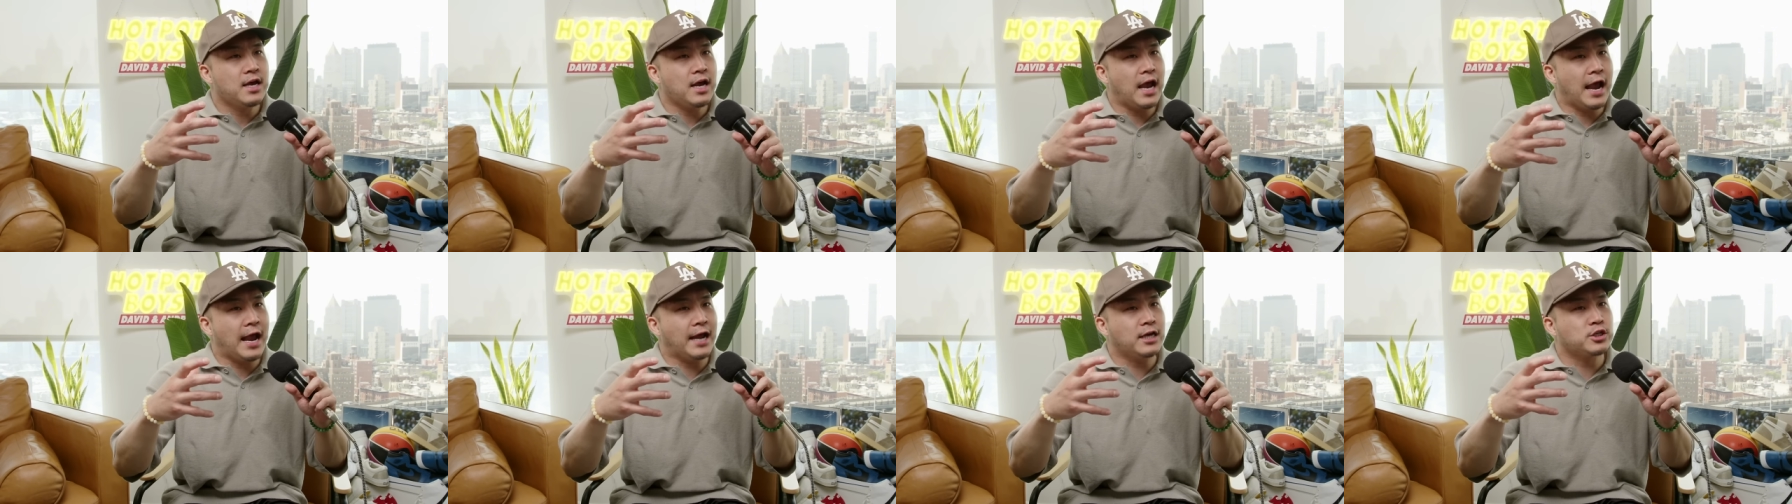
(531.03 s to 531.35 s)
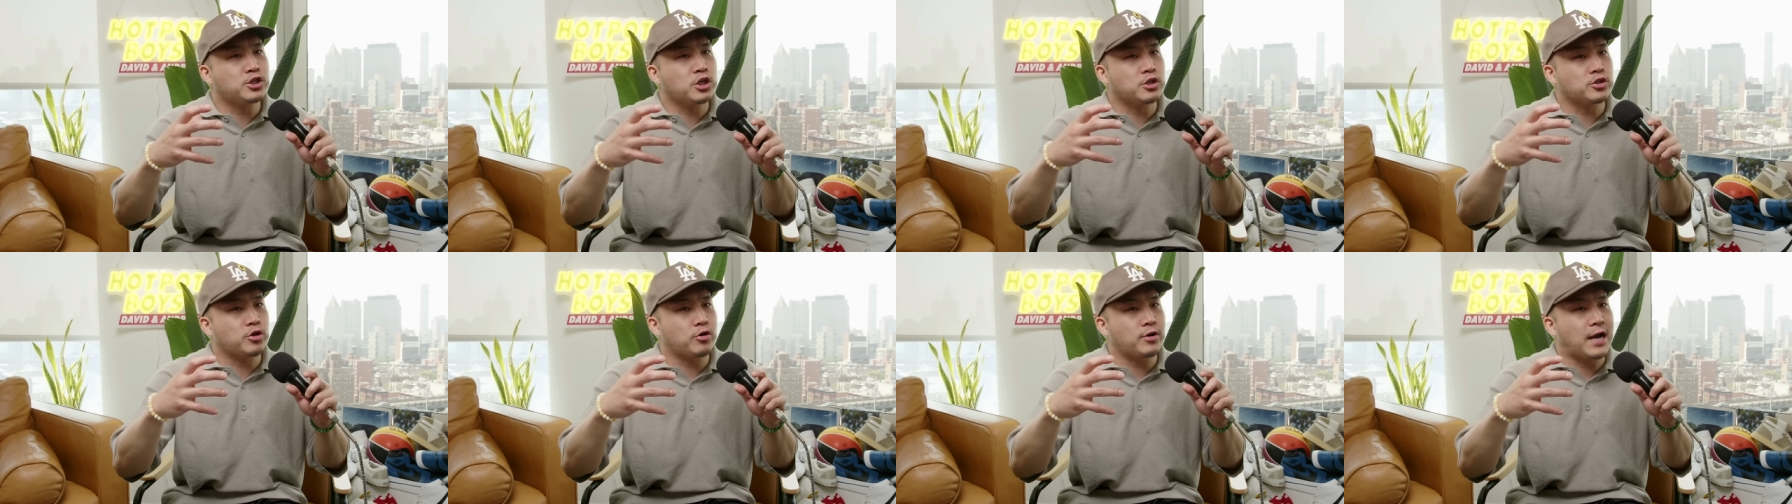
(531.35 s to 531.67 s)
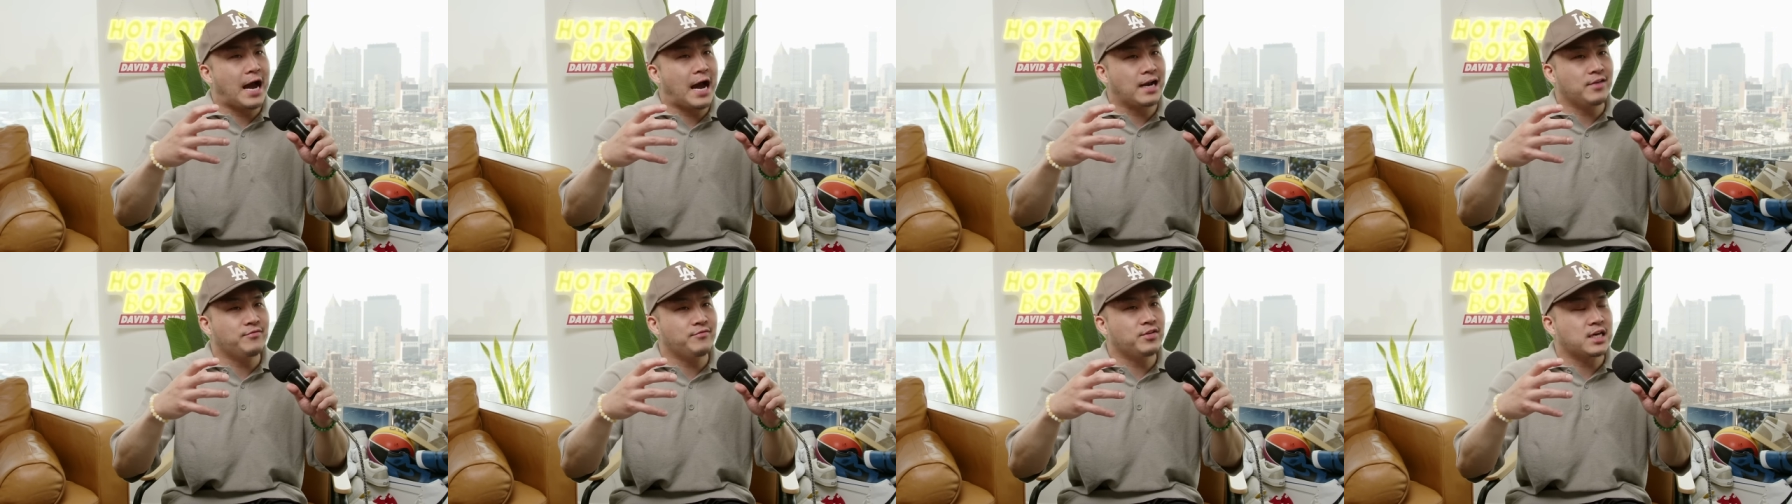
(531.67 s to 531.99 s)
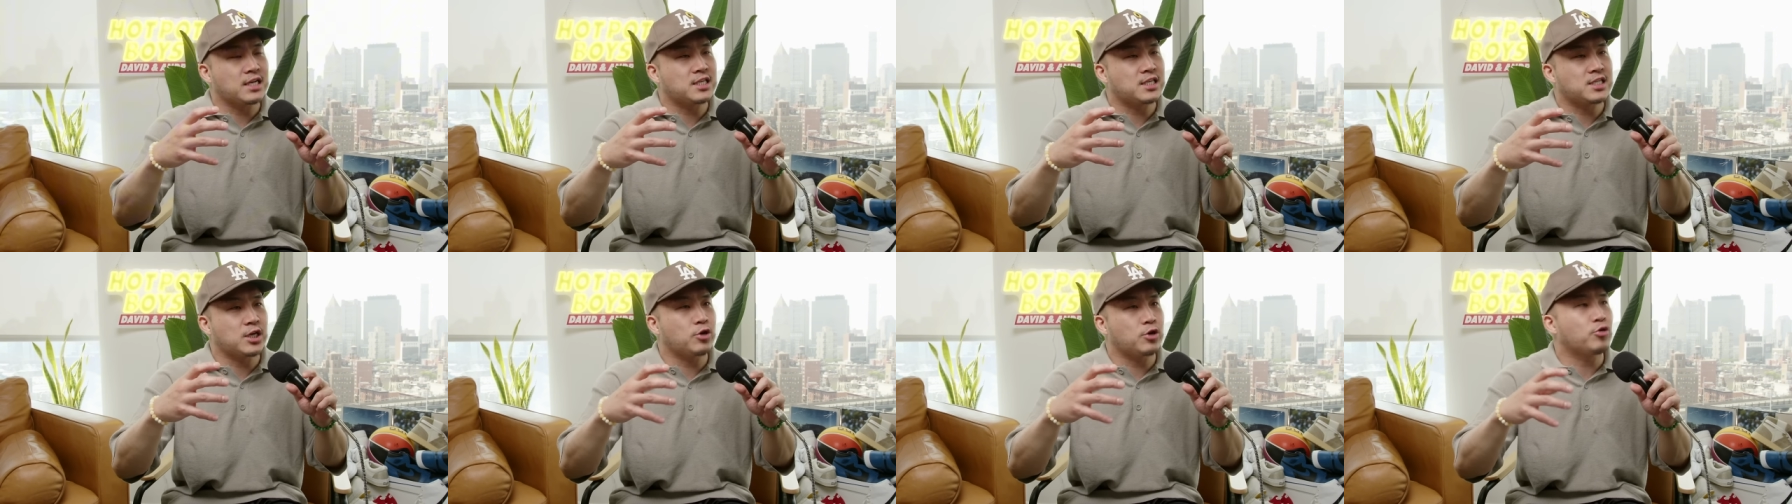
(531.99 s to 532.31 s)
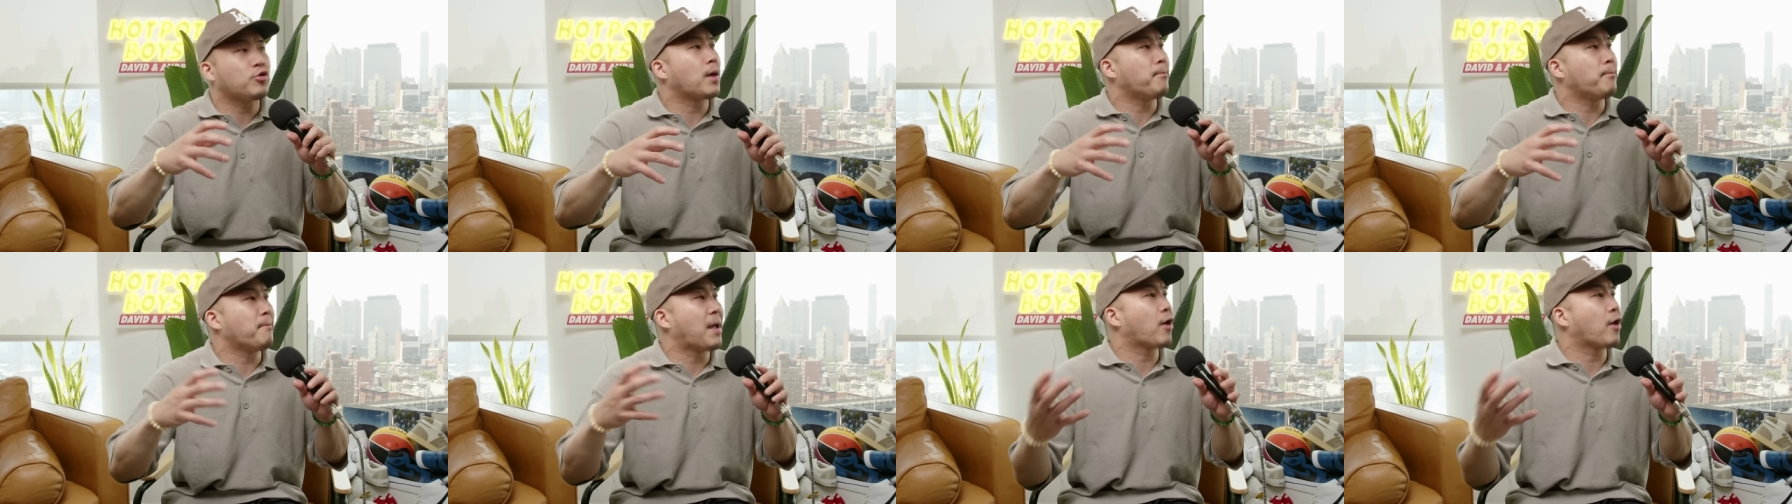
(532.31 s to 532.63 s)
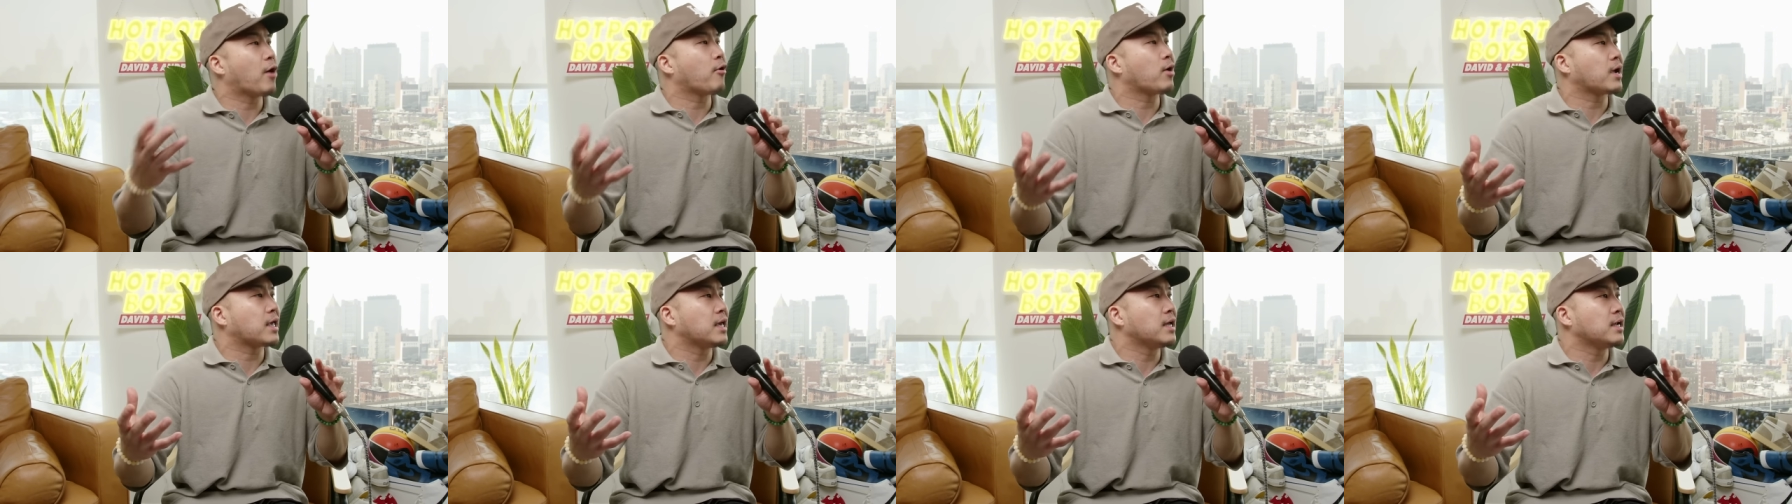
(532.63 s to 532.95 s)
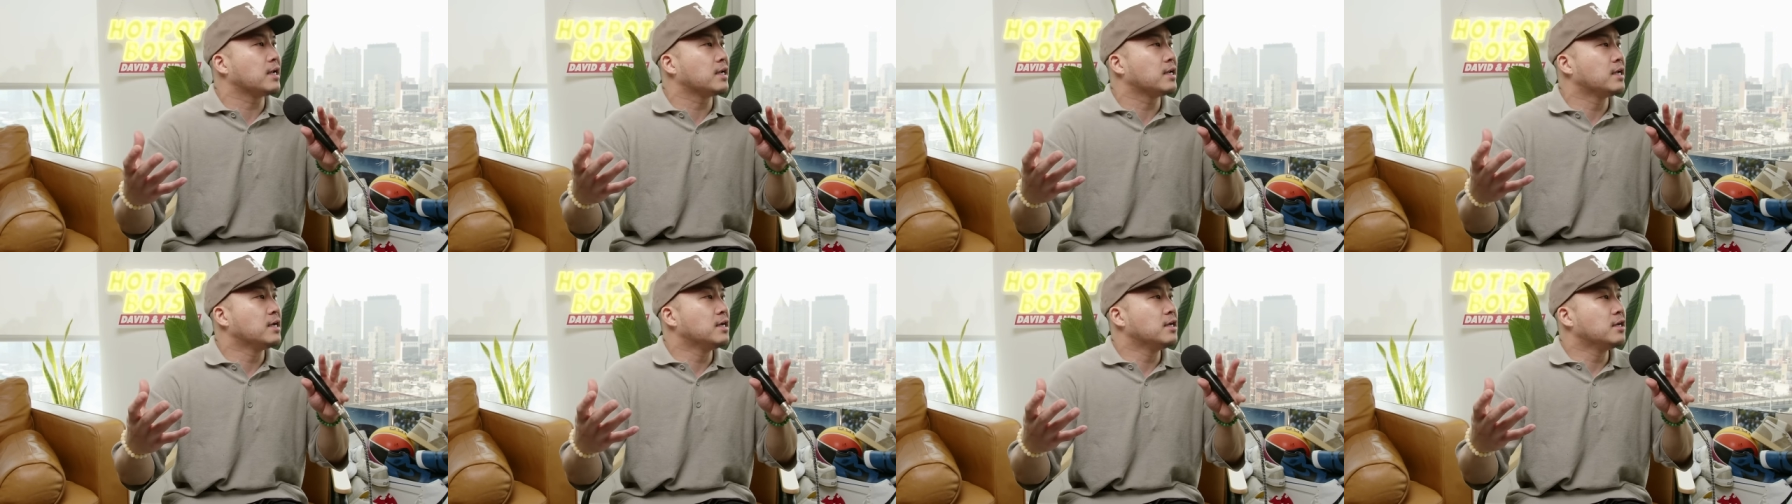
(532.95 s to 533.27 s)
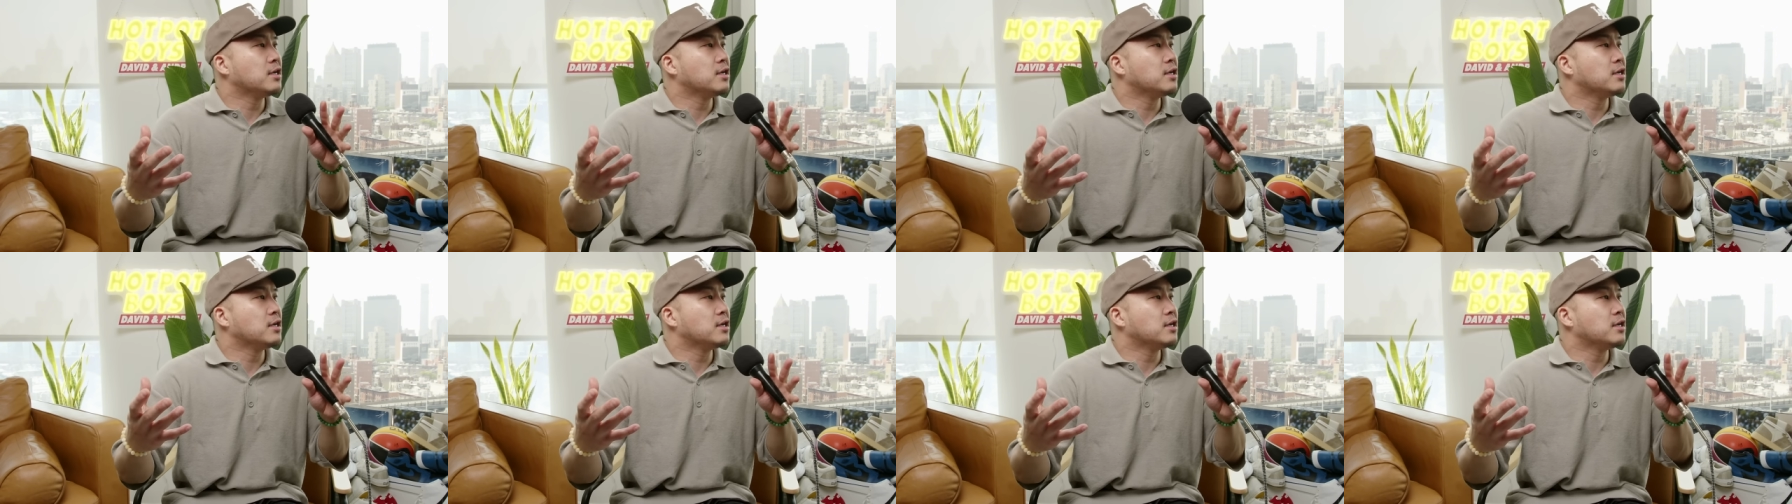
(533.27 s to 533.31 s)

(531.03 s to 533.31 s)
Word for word: Asians are not even considered American.